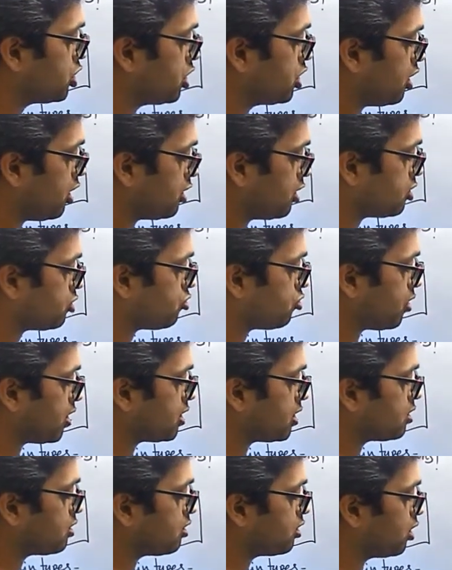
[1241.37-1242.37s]
shear
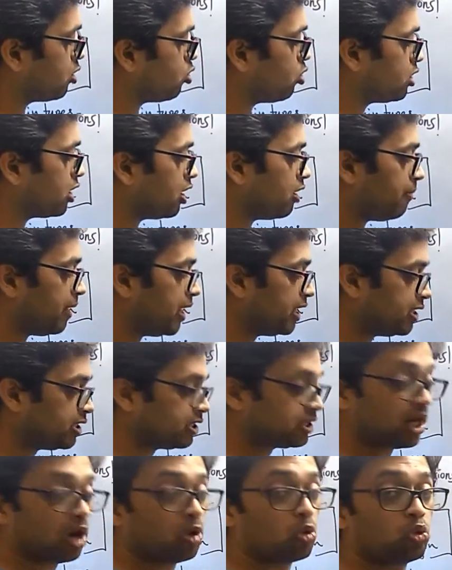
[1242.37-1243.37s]
stress, denoted by
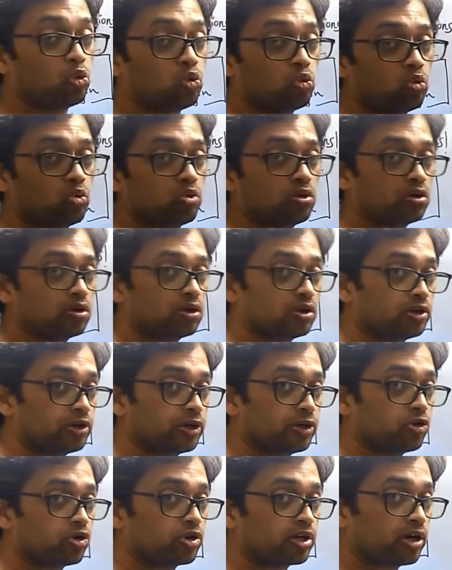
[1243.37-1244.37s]
tau,
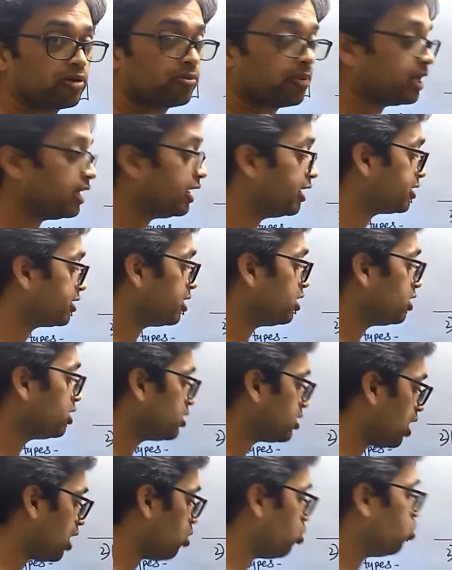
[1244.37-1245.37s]
denoted by
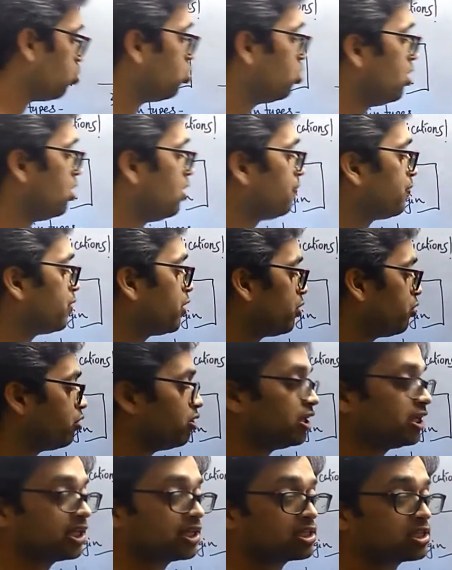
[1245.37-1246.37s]
letter tau. The
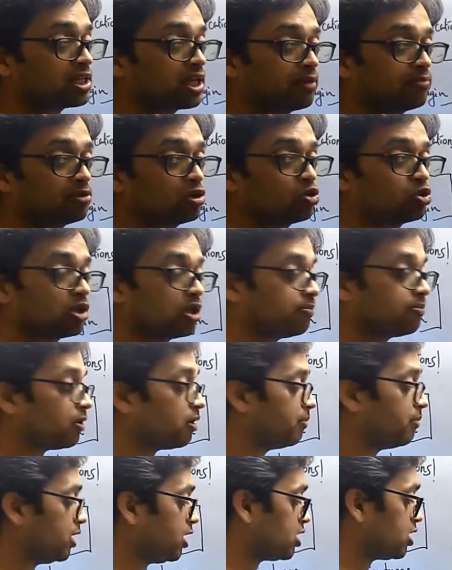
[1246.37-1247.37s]
unit is same, Newton
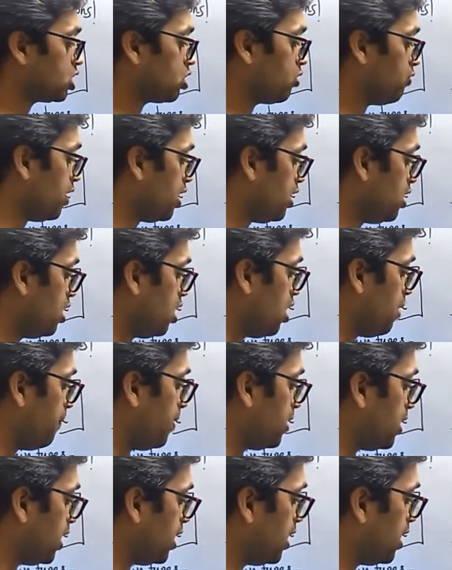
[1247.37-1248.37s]
per meter square,
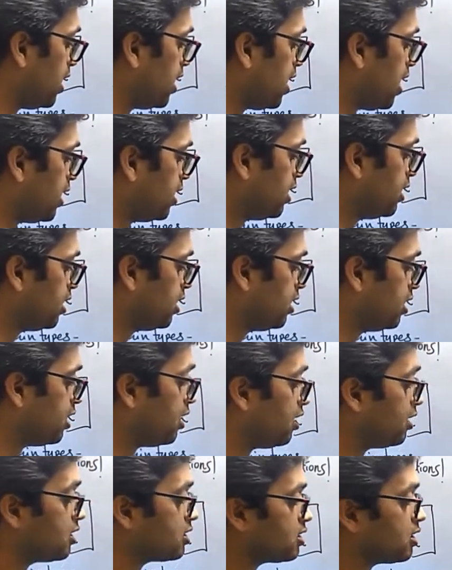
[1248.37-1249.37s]
but area in
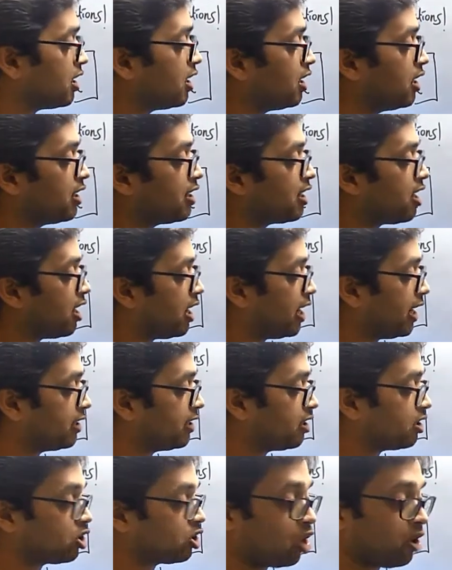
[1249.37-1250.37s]
here is the area
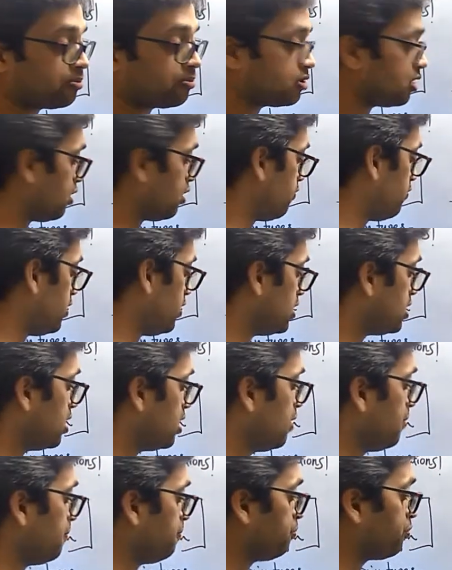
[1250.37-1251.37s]
at the top
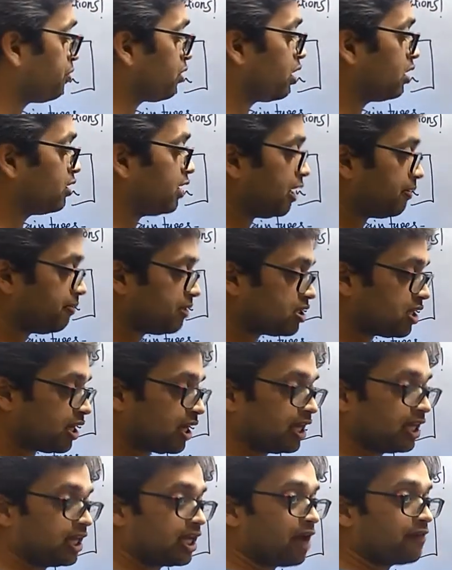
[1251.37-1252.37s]
surface. That means
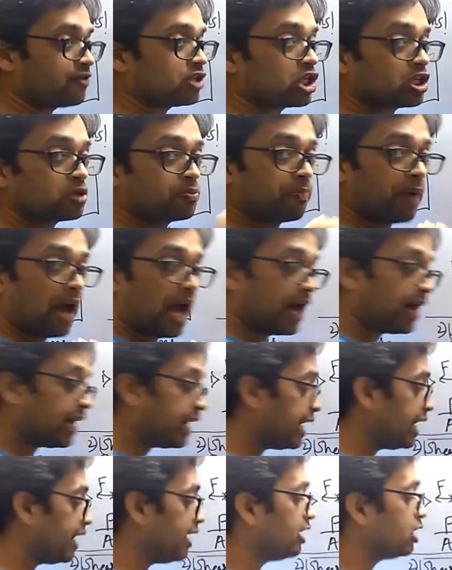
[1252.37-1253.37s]
the area which is
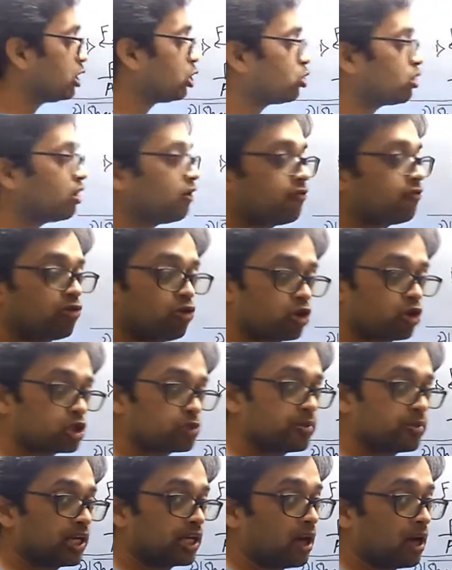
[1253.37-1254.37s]
parallel to the
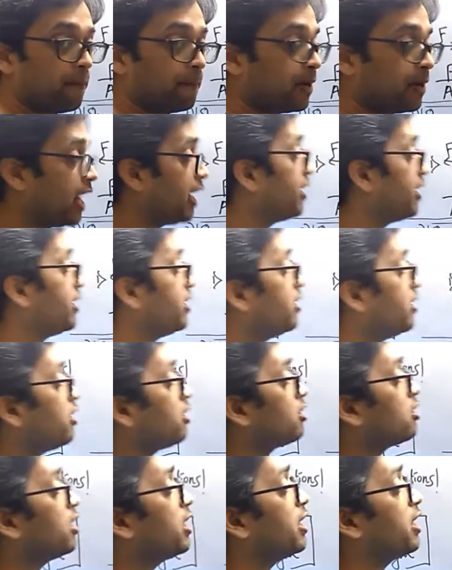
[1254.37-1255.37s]
force being applied.
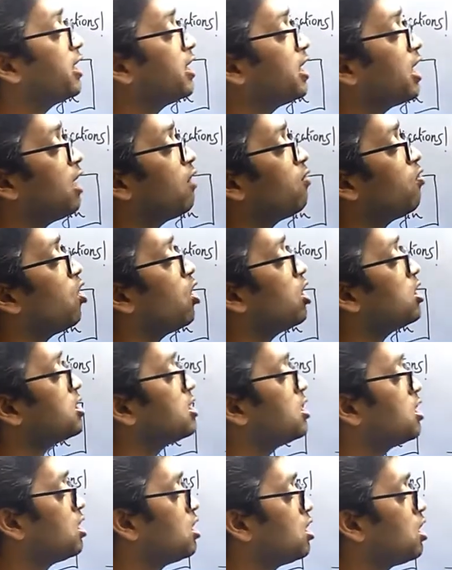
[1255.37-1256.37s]
Here the area
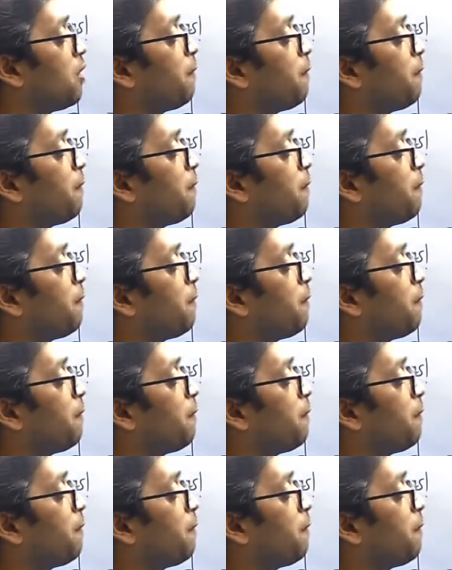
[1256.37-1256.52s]
was